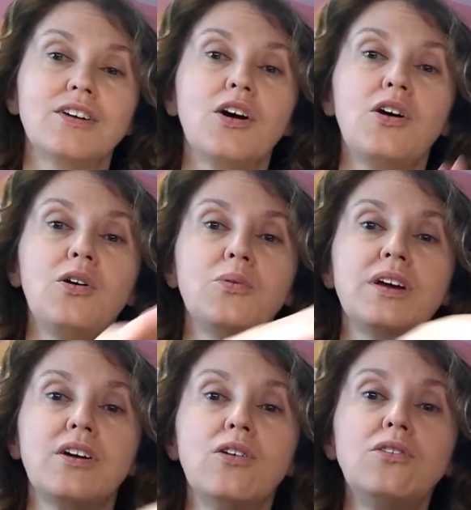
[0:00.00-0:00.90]

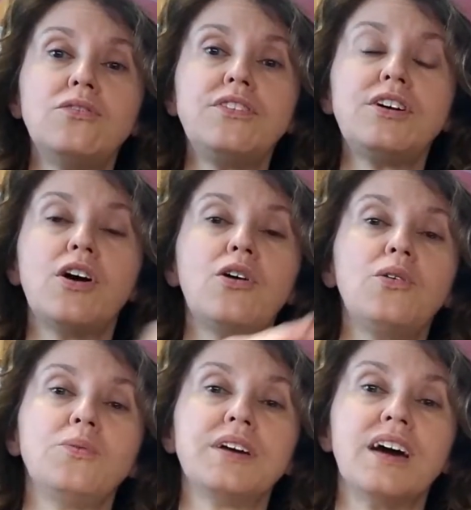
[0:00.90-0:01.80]
going over,
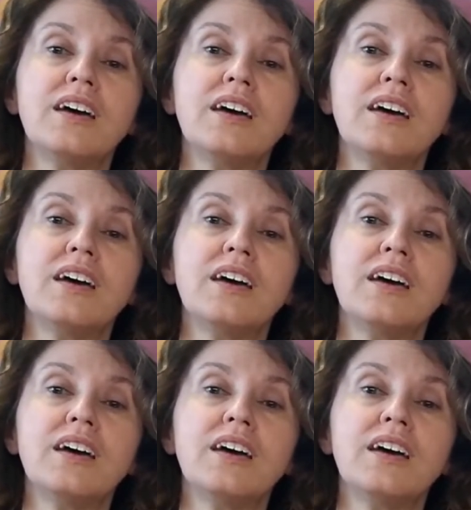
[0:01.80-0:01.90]
going,